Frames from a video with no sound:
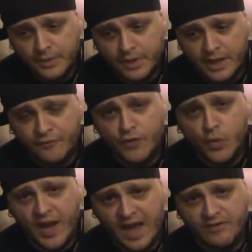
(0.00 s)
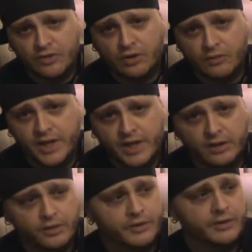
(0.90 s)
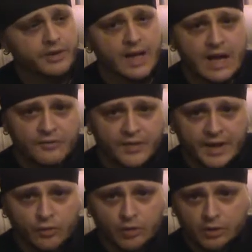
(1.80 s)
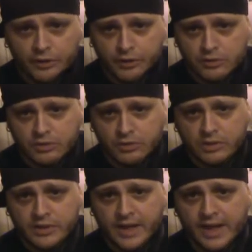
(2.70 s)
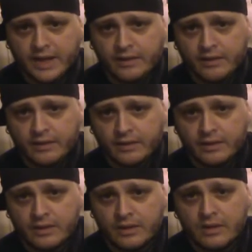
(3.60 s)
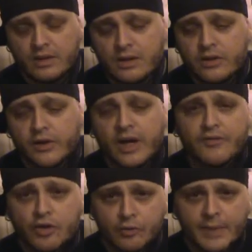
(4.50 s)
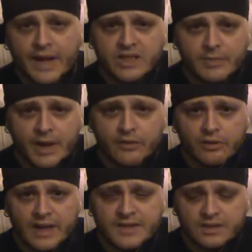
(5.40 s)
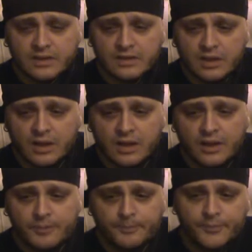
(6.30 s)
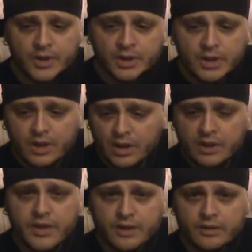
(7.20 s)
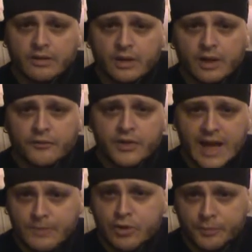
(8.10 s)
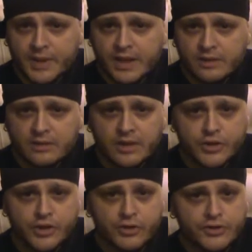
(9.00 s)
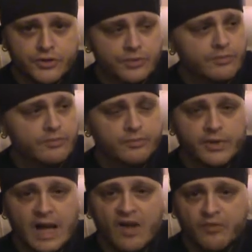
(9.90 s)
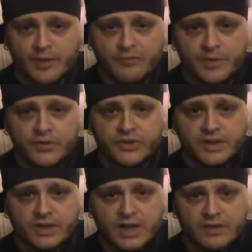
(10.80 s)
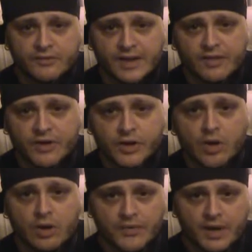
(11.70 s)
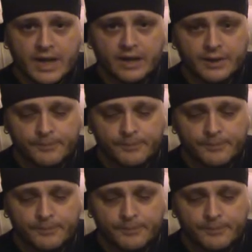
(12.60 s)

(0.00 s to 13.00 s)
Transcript: if you haven't already learned how to find all the notes along the neck, you're going to have to go back to my other lesson that for the absolute beginner. It shows you the alphabet of music and how to find every note on the neck.